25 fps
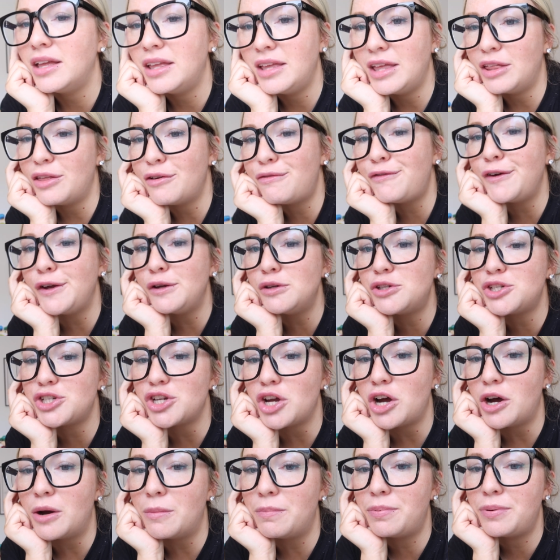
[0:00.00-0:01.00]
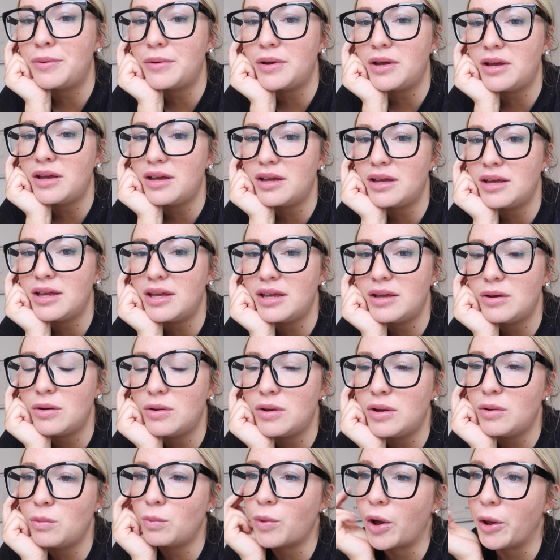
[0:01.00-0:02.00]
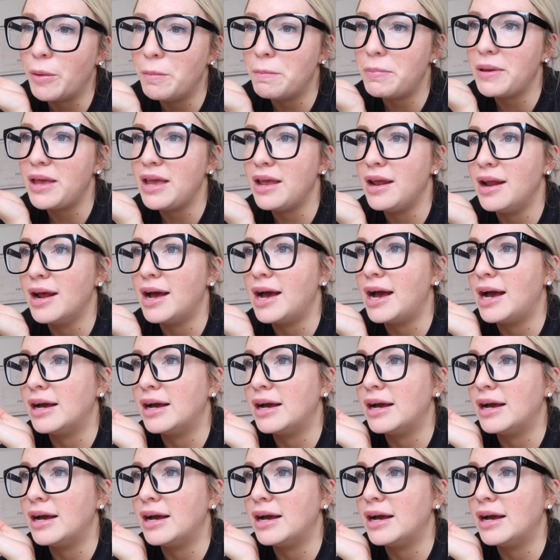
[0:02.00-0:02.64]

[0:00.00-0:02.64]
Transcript: yeah, the food shop won't be